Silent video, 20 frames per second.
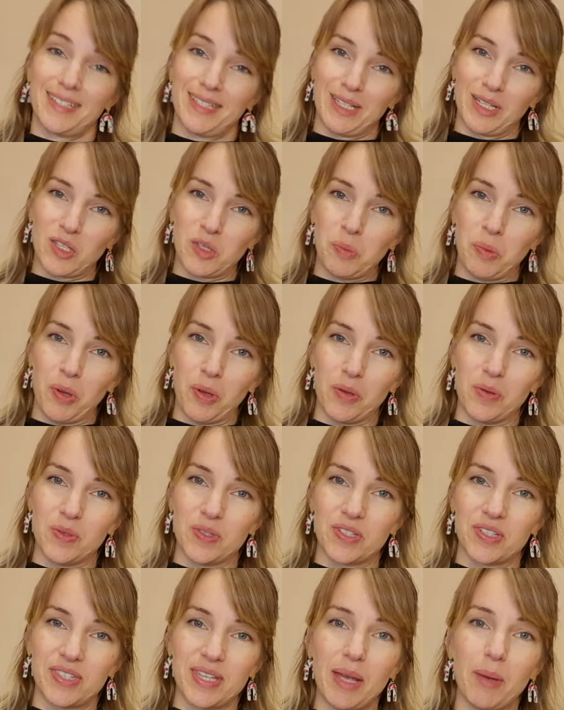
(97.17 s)
an
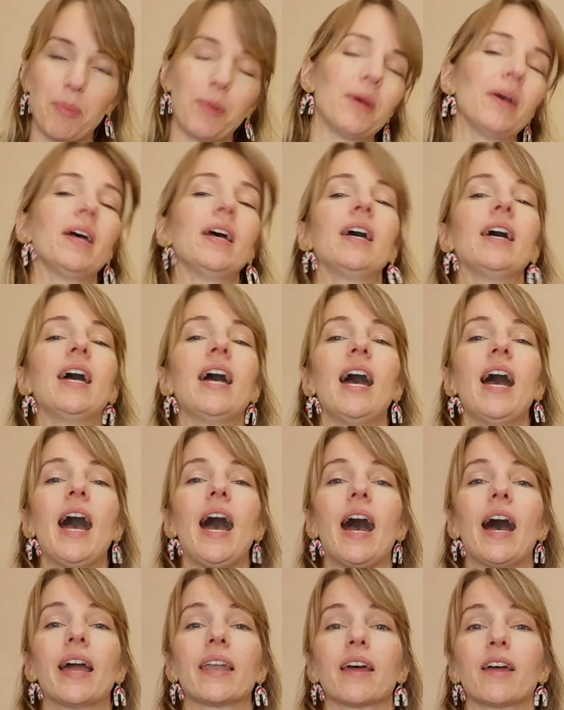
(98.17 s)
exposed zip,
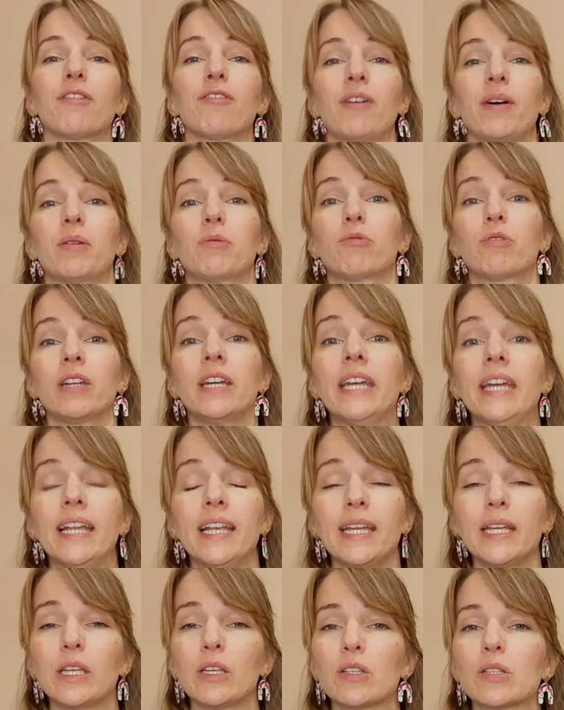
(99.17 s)
and I found a
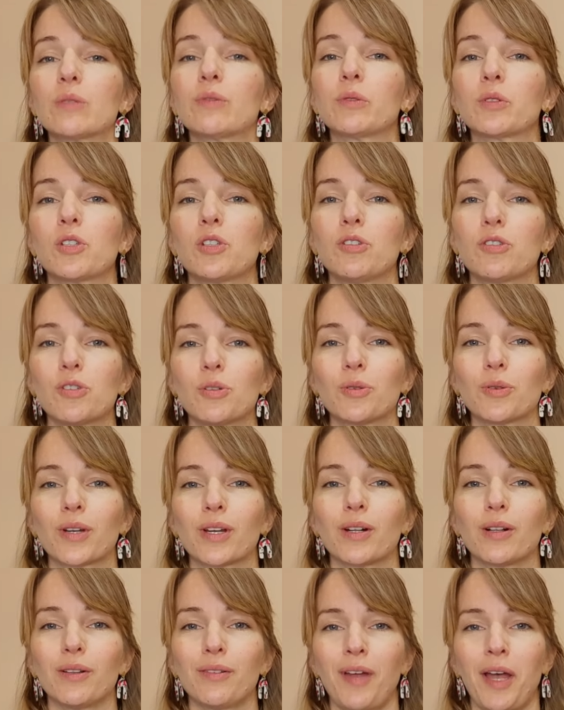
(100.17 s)
really useful
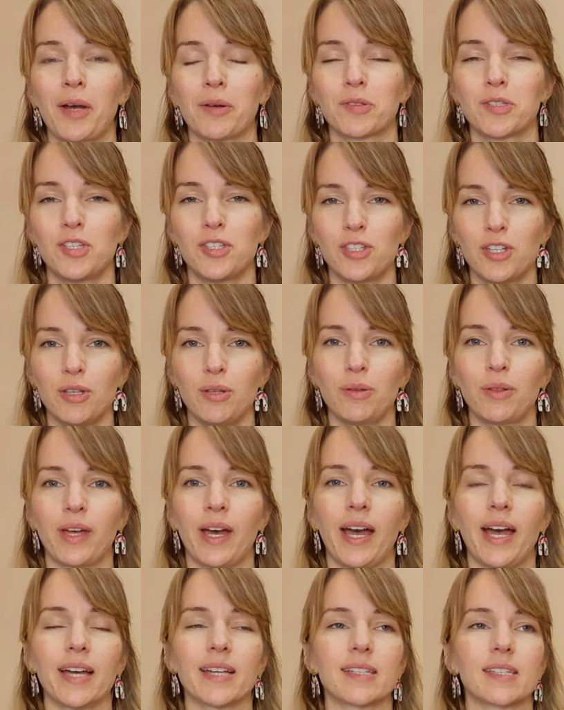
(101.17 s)
tutorial of how to do
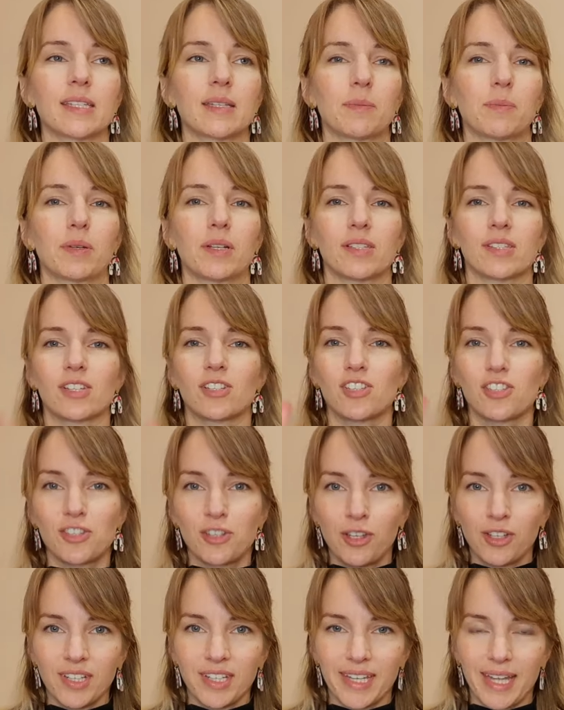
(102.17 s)
that because I just
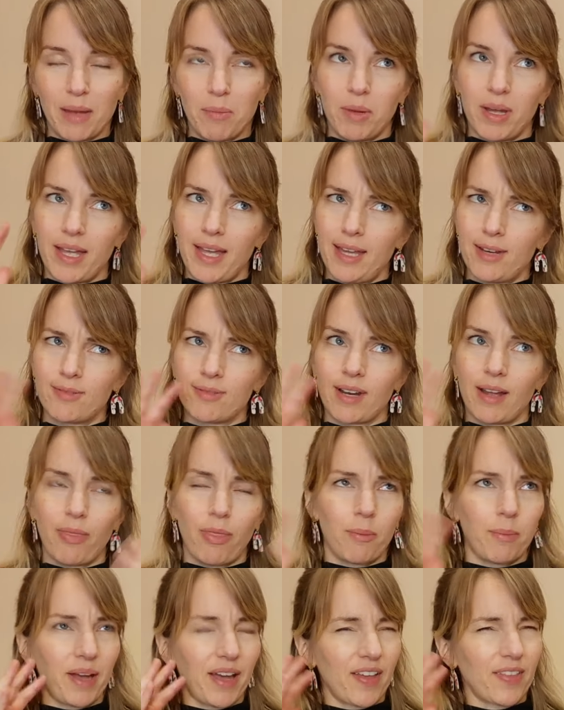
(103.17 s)
couldn't get my head around
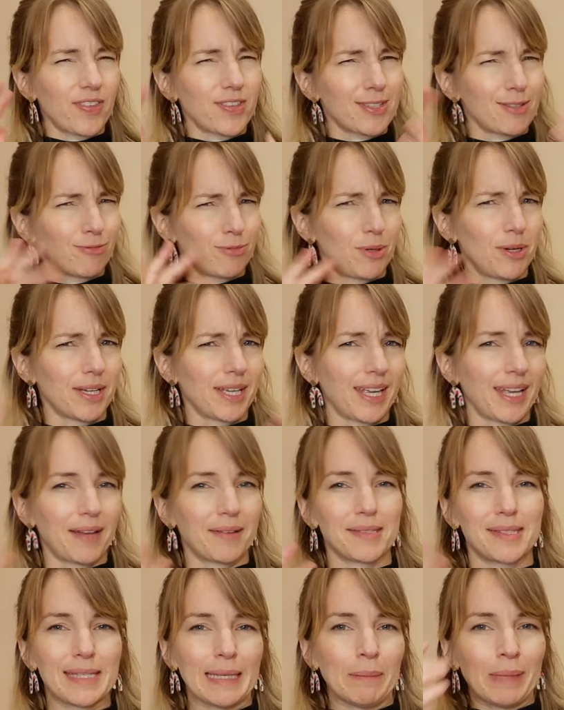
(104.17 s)
the maths of working
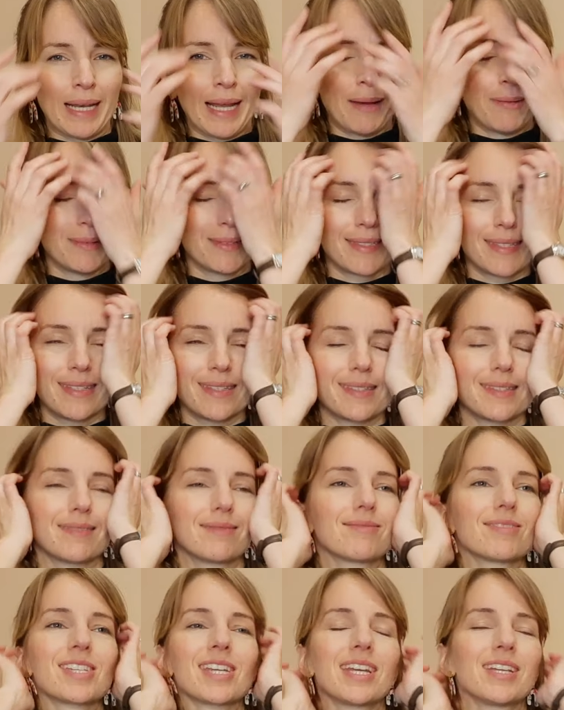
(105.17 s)
out seam allowances
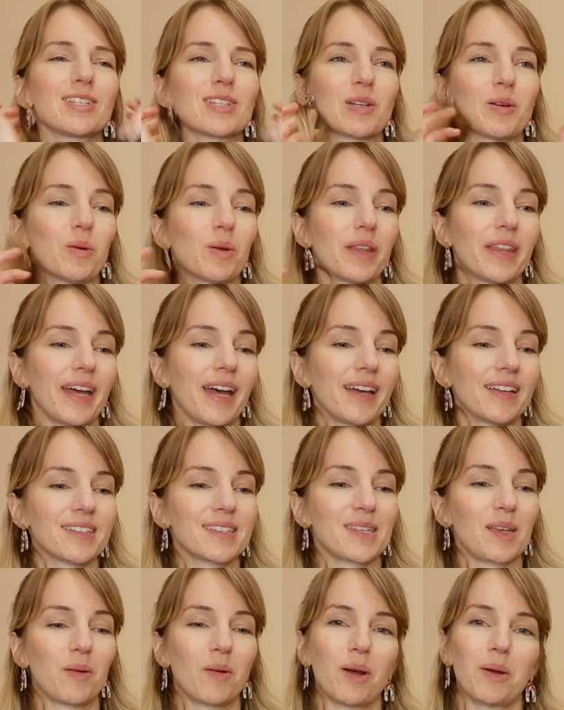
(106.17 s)
and changing all of that.
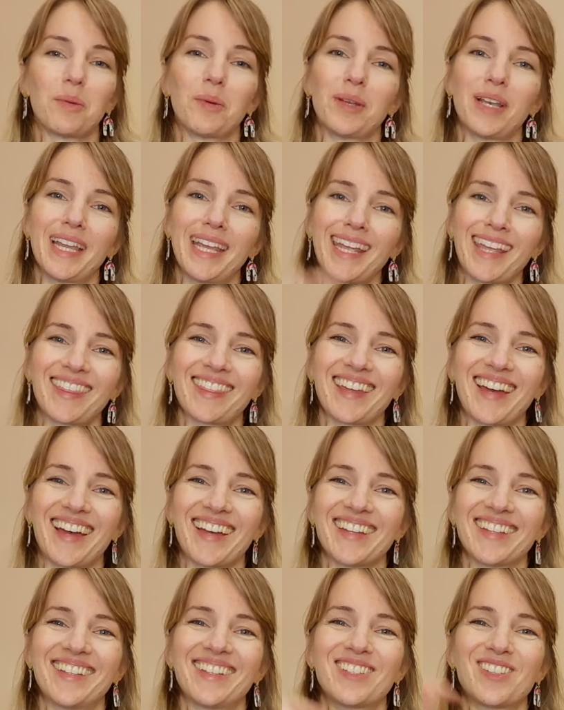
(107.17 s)
So I will link
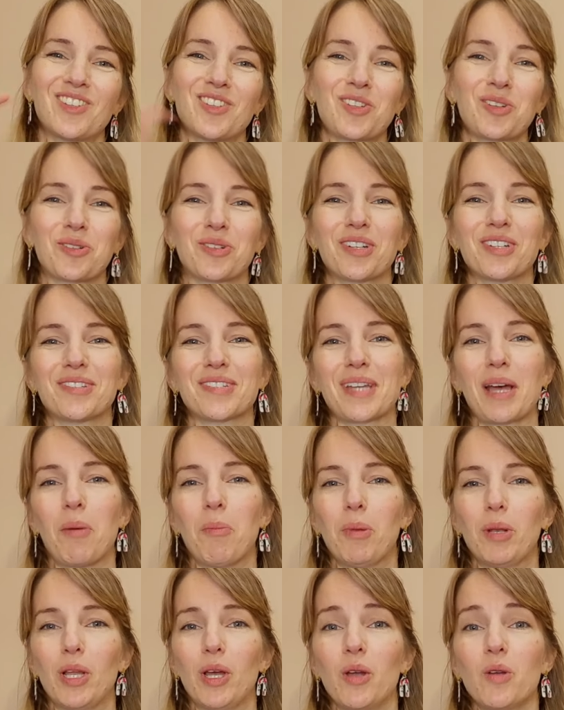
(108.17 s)
that tutorial down
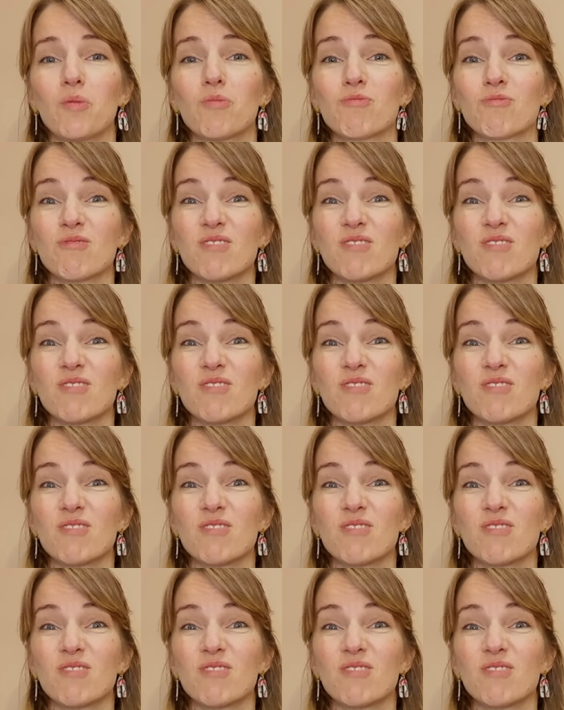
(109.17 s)
below.